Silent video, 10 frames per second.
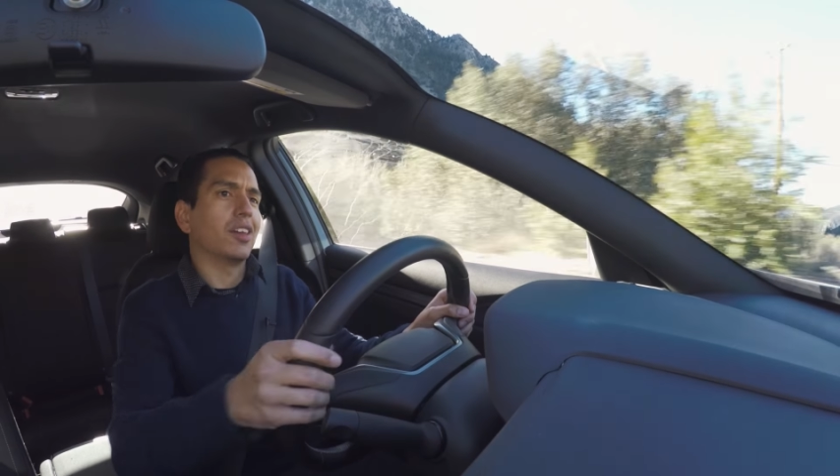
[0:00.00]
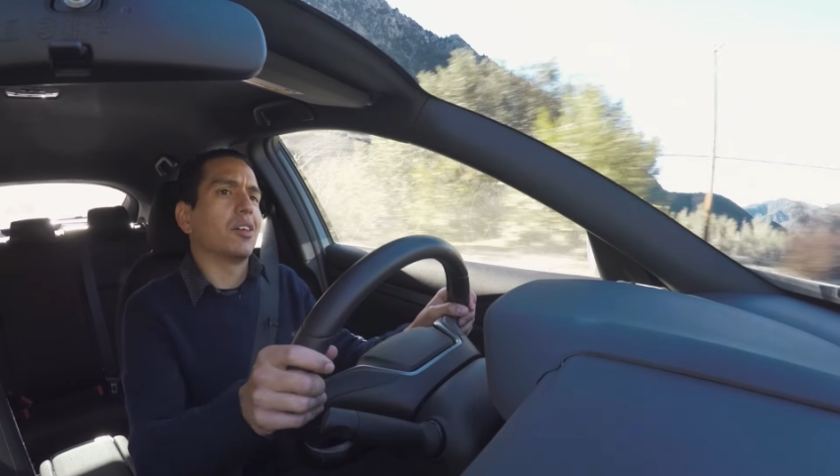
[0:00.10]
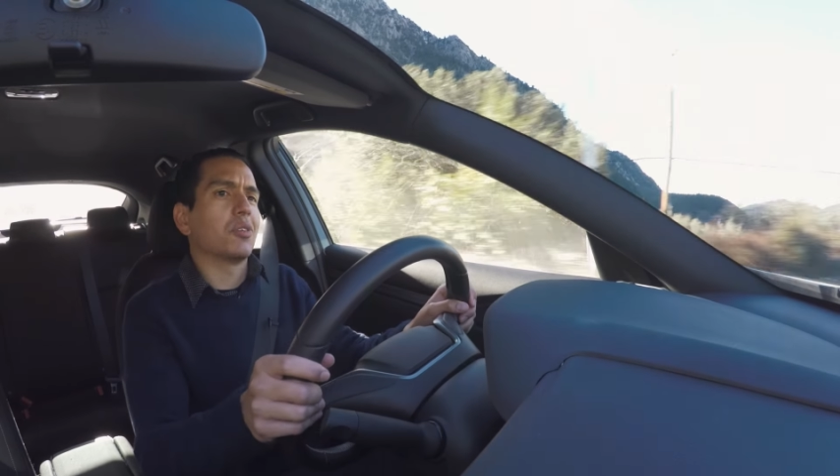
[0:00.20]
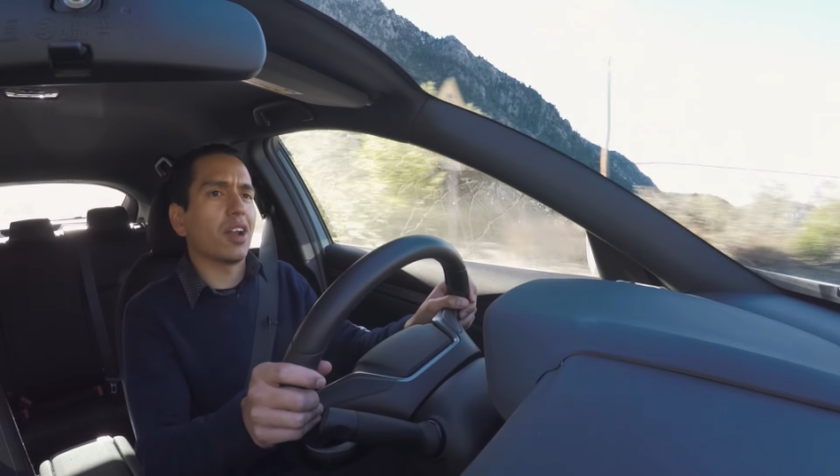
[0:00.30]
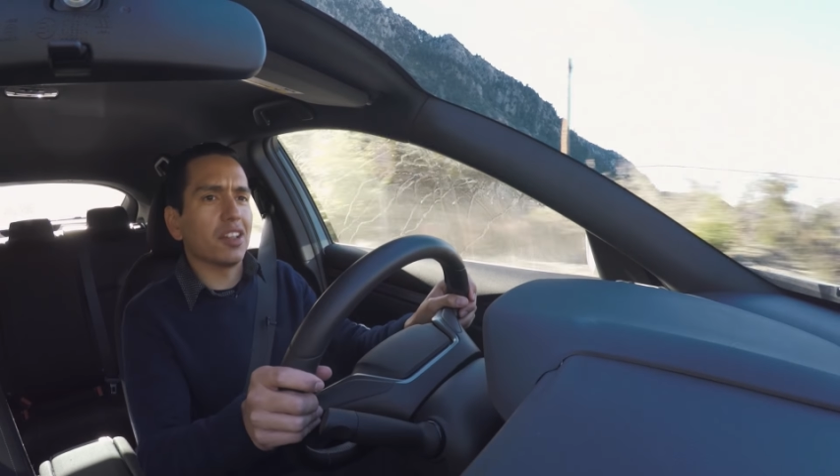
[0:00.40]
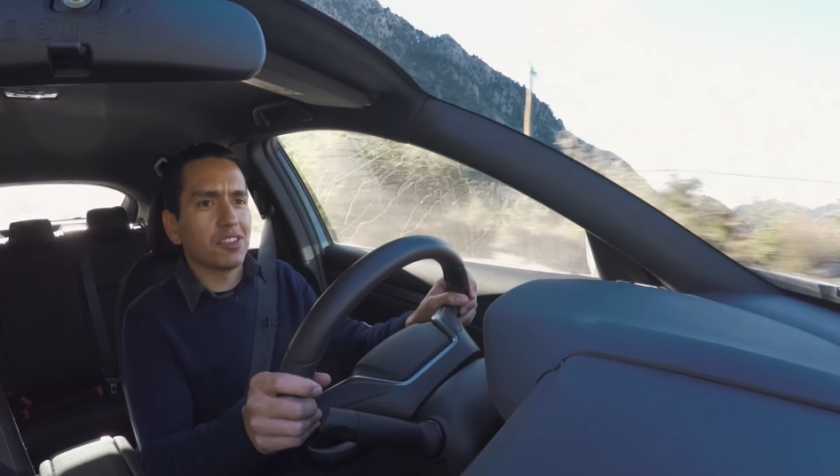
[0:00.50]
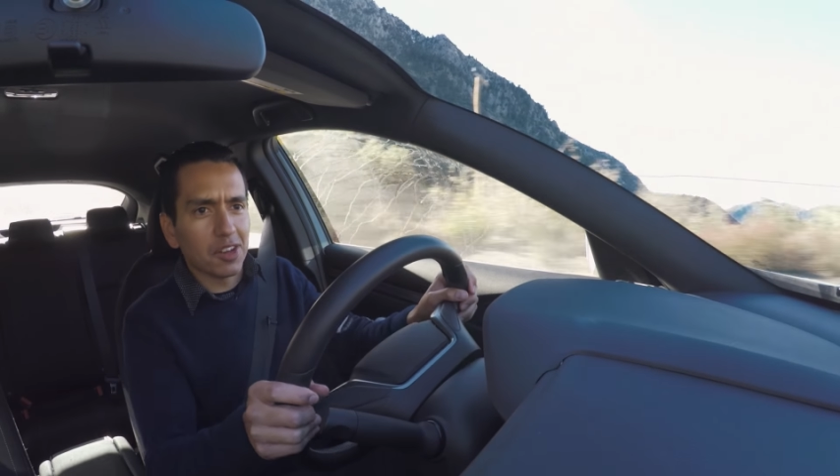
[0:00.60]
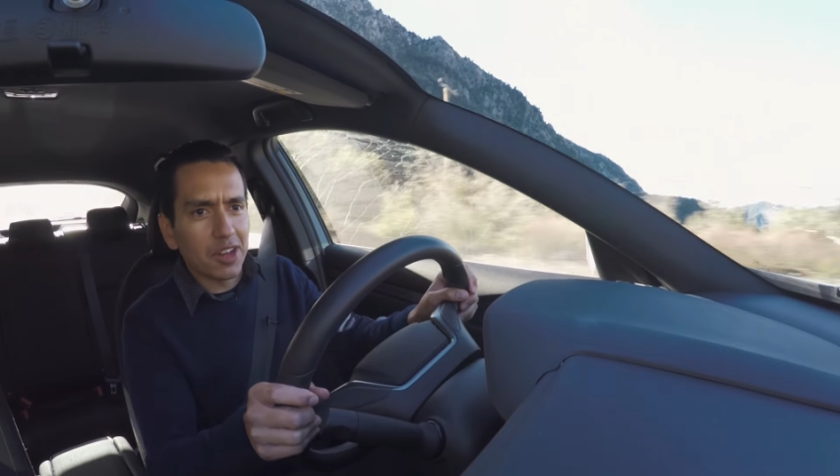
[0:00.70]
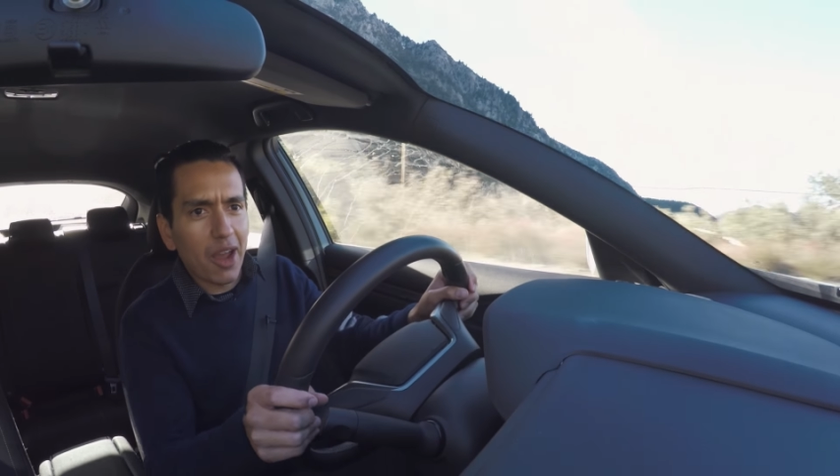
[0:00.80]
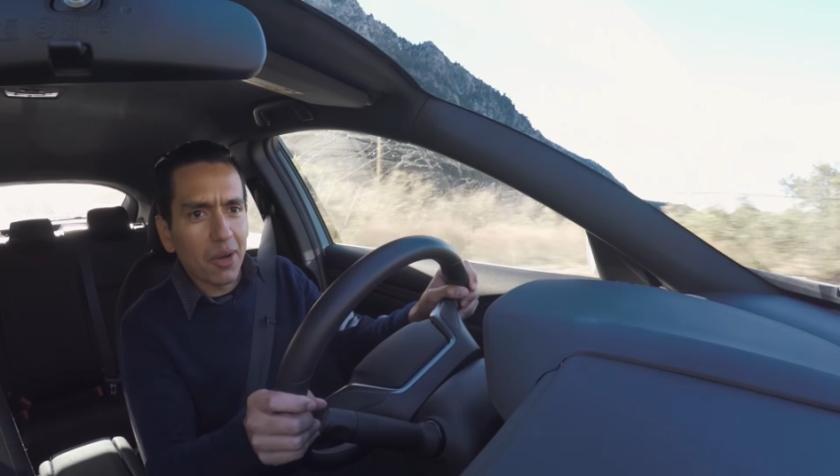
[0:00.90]
All right,
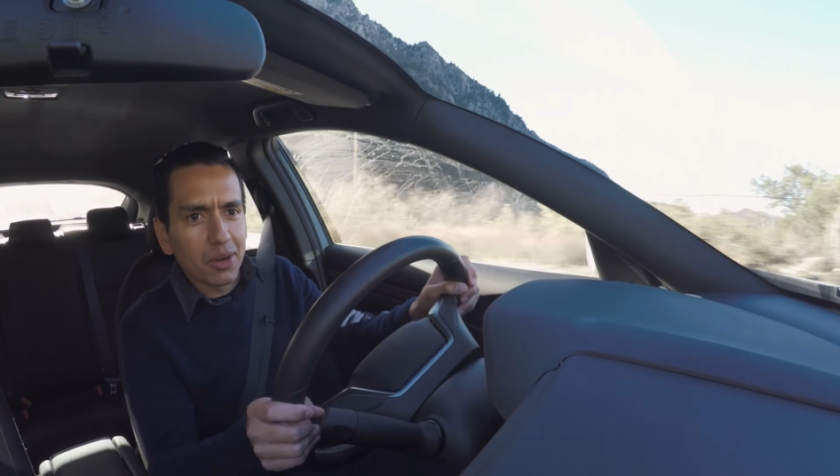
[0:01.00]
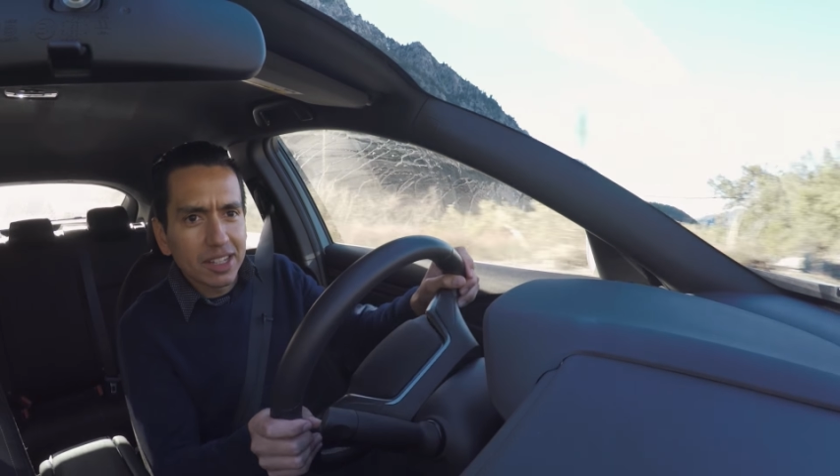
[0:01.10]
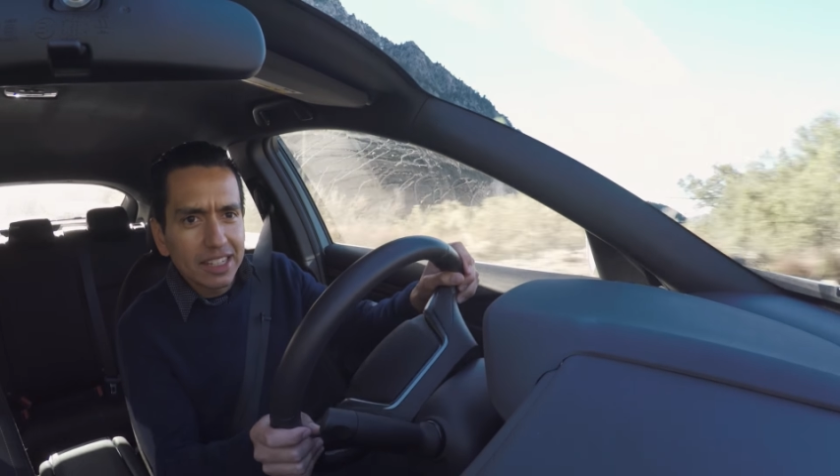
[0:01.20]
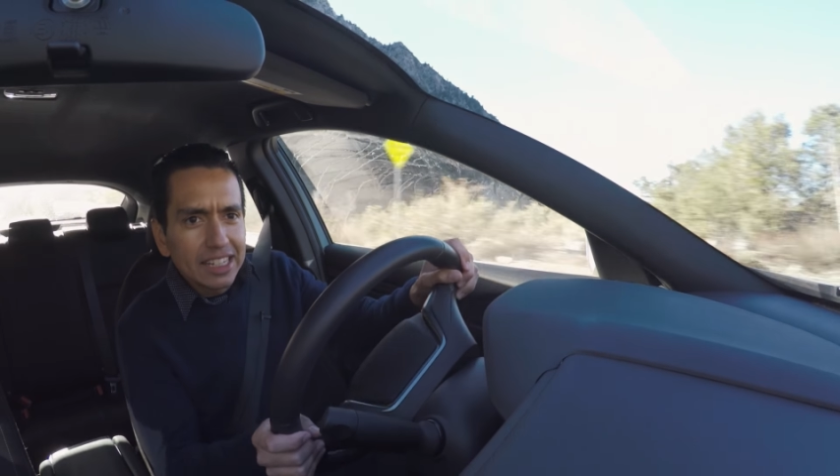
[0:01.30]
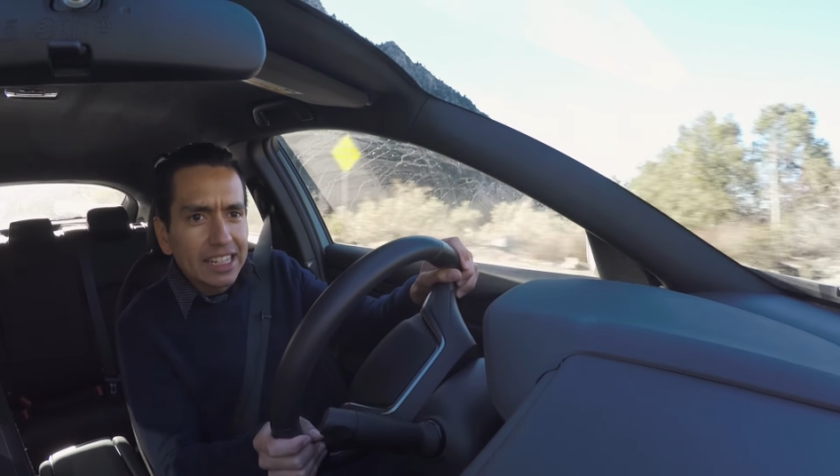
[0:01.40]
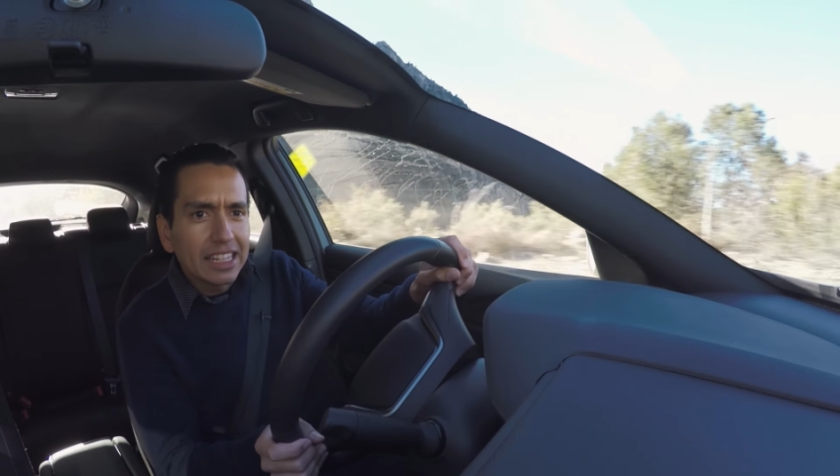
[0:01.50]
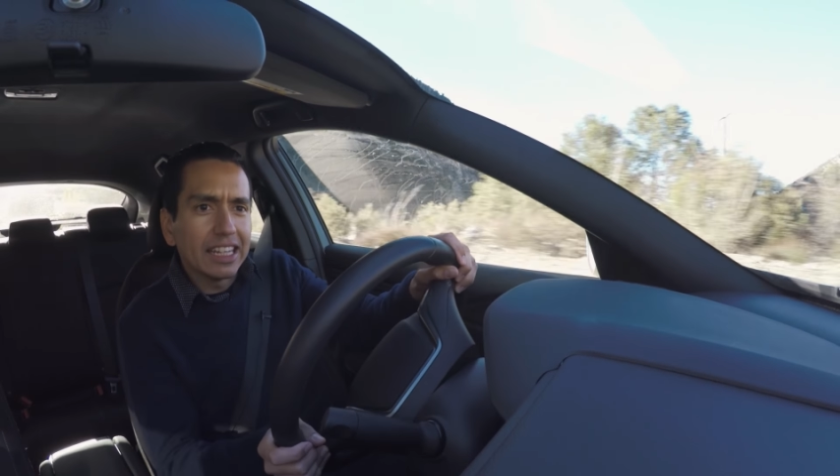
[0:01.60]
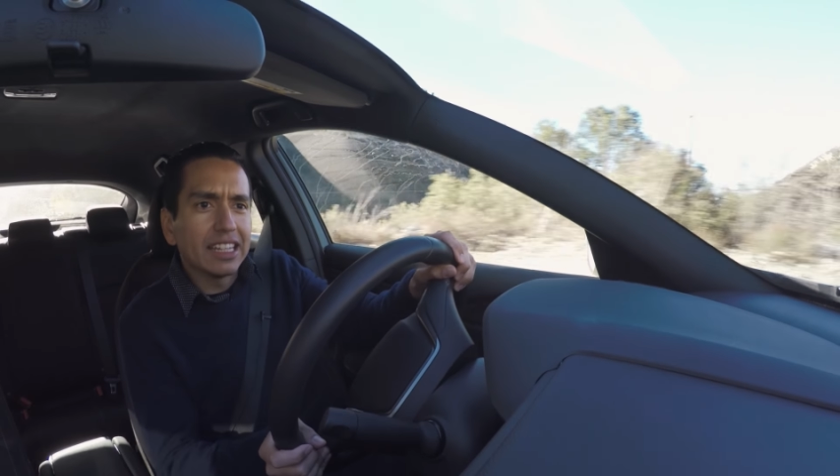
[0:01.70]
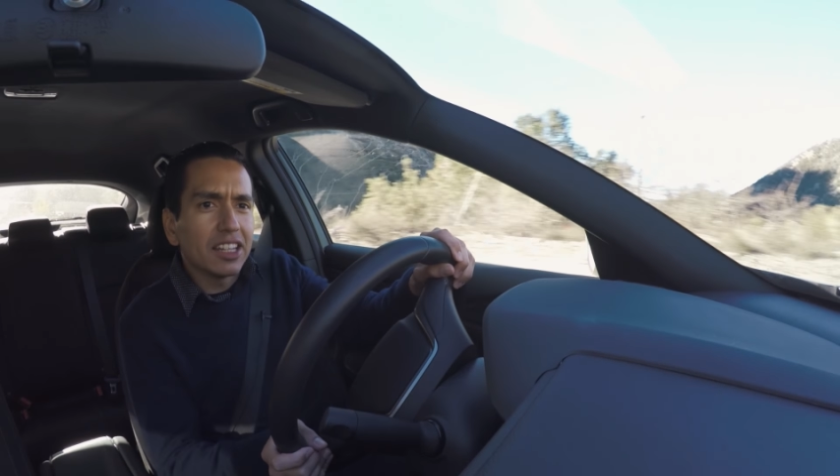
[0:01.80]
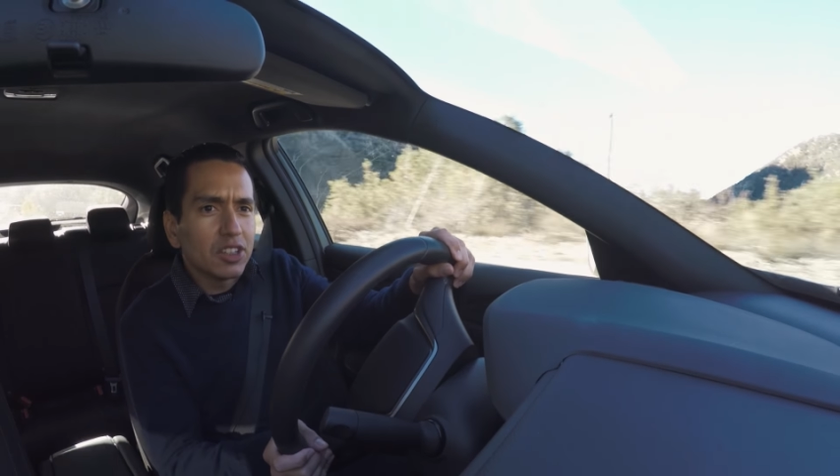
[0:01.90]
so now
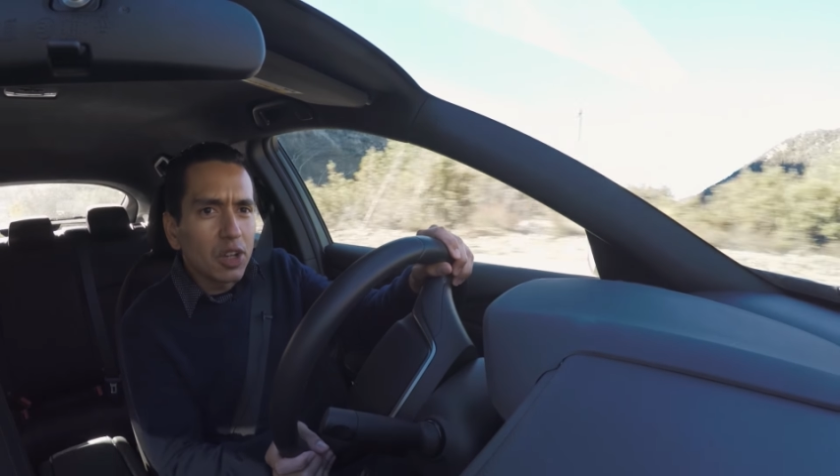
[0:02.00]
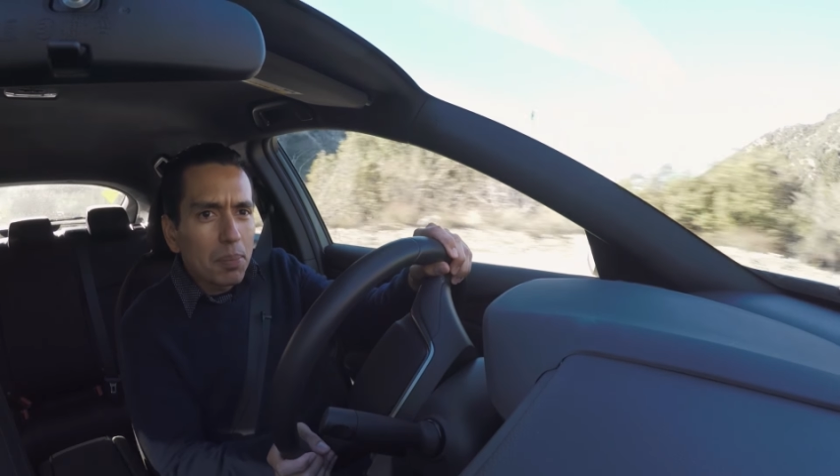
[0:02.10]
getting into